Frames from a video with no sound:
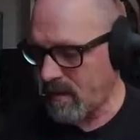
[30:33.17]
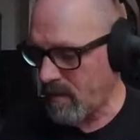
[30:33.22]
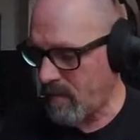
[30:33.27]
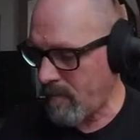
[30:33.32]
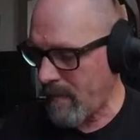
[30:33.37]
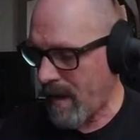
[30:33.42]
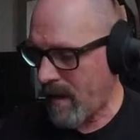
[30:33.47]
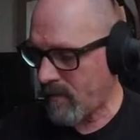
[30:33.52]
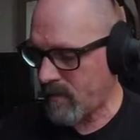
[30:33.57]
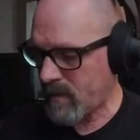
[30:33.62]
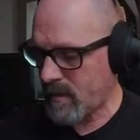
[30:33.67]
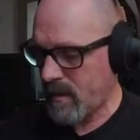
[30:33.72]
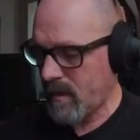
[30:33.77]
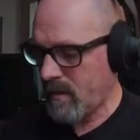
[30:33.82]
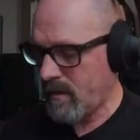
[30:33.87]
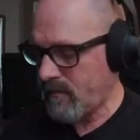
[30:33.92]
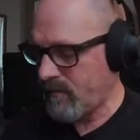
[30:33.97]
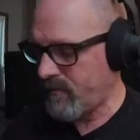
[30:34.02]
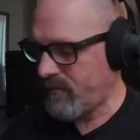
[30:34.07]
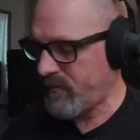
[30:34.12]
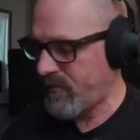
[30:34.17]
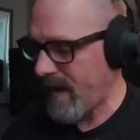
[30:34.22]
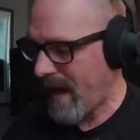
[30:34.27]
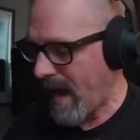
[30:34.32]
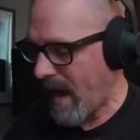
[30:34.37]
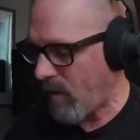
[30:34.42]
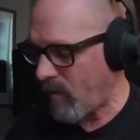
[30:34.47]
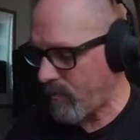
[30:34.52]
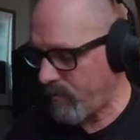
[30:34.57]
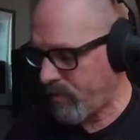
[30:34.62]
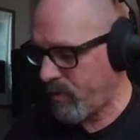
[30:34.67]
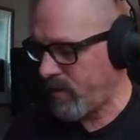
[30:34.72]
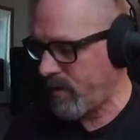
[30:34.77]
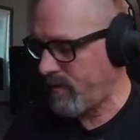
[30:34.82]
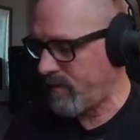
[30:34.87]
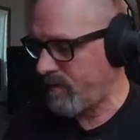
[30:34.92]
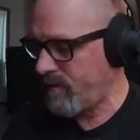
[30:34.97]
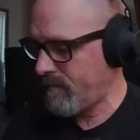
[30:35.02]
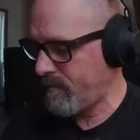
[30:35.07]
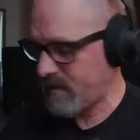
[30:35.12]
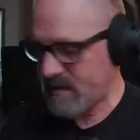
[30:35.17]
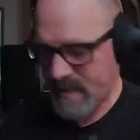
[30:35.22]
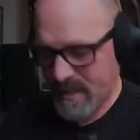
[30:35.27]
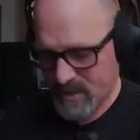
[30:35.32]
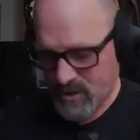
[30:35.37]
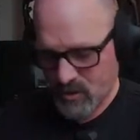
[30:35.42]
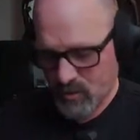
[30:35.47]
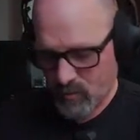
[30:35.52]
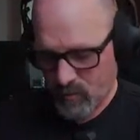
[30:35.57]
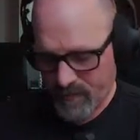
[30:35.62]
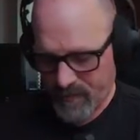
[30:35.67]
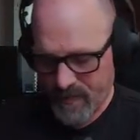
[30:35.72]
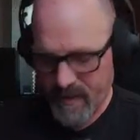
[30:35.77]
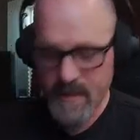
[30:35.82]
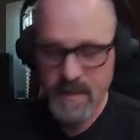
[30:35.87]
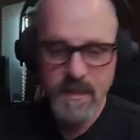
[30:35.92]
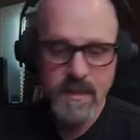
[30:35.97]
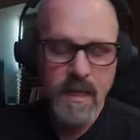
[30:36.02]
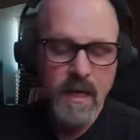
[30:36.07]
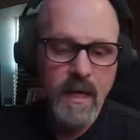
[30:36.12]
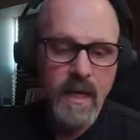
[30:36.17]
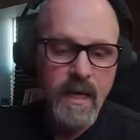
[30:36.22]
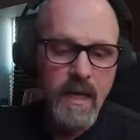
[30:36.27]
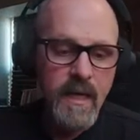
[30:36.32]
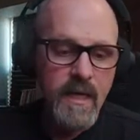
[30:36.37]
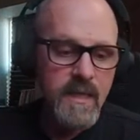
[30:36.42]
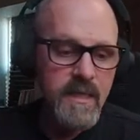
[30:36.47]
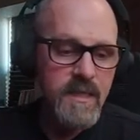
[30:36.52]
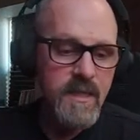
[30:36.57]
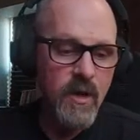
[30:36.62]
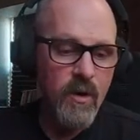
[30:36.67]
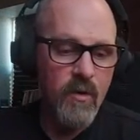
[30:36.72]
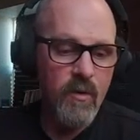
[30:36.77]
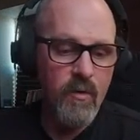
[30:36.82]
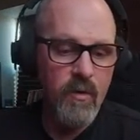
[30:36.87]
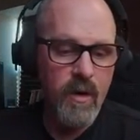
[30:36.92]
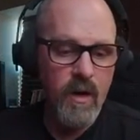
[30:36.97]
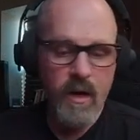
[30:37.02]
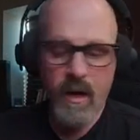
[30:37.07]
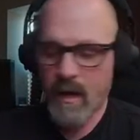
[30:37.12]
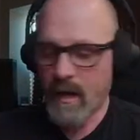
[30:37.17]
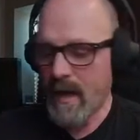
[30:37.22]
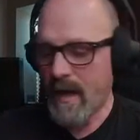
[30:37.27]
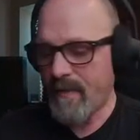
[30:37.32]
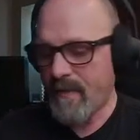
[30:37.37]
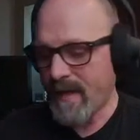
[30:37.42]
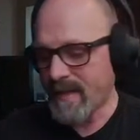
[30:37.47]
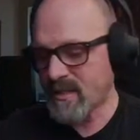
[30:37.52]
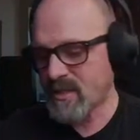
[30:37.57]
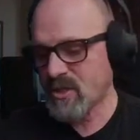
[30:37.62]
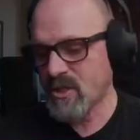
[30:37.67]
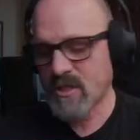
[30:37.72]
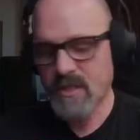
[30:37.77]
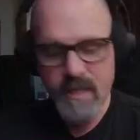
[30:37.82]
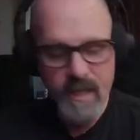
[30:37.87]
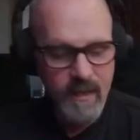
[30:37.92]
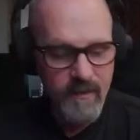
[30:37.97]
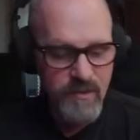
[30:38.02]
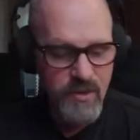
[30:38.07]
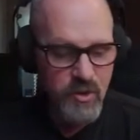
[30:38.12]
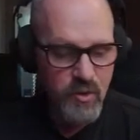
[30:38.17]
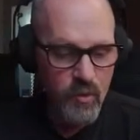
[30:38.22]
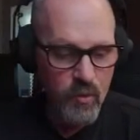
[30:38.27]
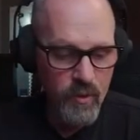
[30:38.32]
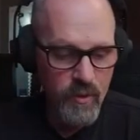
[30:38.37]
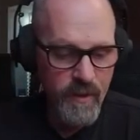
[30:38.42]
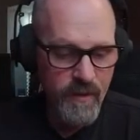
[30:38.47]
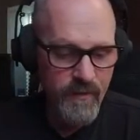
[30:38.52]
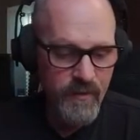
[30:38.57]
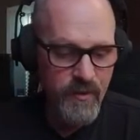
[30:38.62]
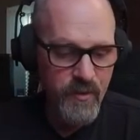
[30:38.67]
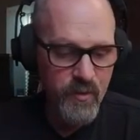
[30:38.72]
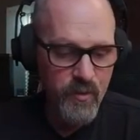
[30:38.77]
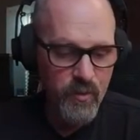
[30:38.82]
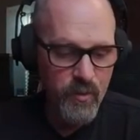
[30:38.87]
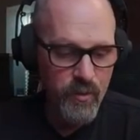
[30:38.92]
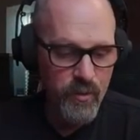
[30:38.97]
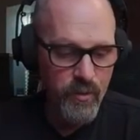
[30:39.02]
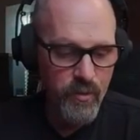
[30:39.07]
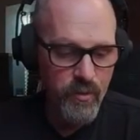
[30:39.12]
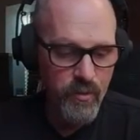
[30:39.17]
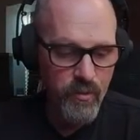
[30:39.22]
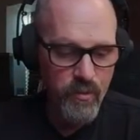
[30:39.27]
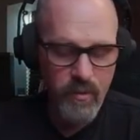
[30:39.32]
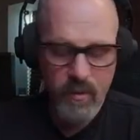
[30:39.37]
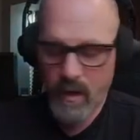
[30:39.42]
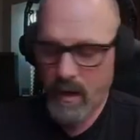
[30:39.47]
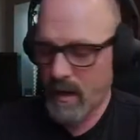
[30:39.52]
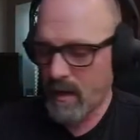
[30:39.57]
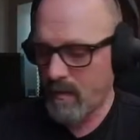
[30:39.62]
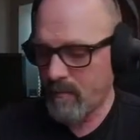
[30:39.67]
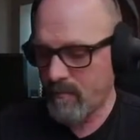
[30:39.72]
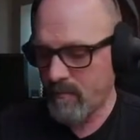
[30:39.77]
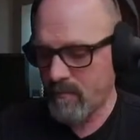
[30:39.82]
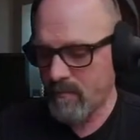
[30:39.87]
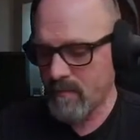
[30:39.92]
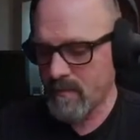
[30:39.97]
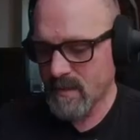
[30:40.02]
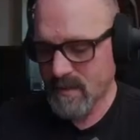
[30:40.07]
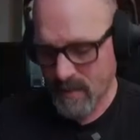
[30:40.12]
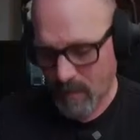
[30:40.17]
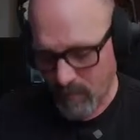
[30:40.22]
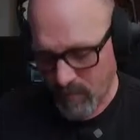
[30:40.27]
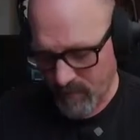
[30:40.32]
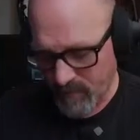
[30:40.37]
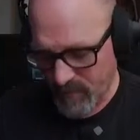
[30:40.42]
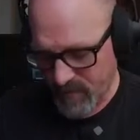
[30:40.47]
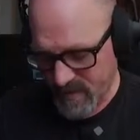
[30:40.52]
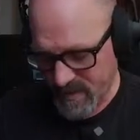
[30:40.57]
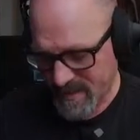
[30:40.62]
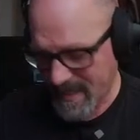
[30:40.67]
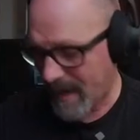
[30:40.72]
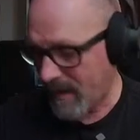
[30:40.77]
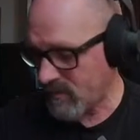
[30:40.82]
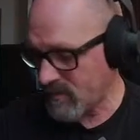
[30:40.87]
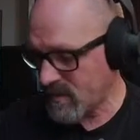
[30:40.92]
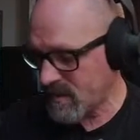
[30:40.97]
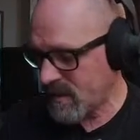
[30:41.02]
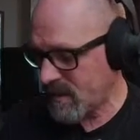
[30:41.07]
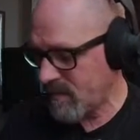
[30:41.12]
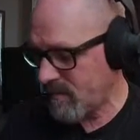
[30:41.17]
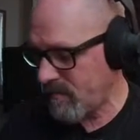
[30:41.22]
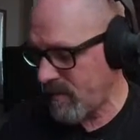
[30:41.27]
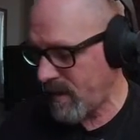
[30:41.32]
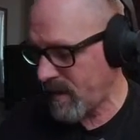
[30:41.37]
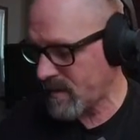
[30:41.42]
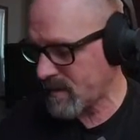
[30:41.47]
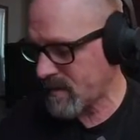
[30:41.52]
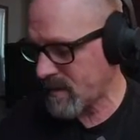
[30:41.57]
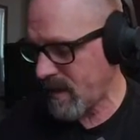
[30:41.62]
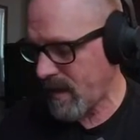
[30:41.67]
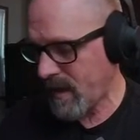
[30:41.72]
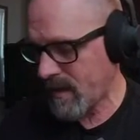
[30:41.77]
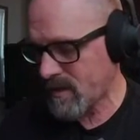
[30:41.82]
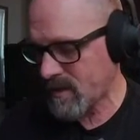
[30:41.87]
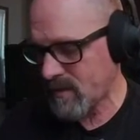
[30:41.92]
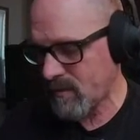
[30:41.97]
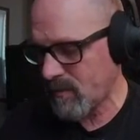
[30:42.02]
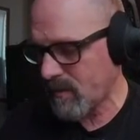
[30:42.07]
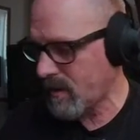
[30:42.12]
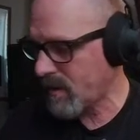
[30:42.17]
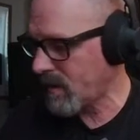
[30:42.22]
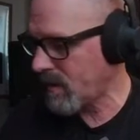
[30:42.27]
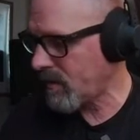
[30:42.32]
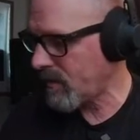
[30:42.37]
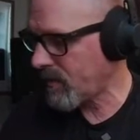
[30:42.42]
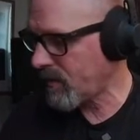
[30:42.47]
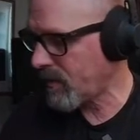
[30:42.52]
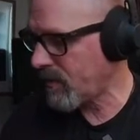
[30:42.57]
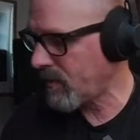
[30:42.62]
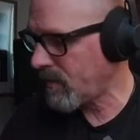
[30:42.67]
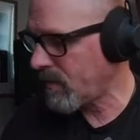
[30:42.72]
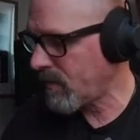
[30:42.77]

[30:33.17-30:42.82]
amount of output potential with this. So again, that's just kind of scrolling through some of the sounds that it makes. Actually, we can go through.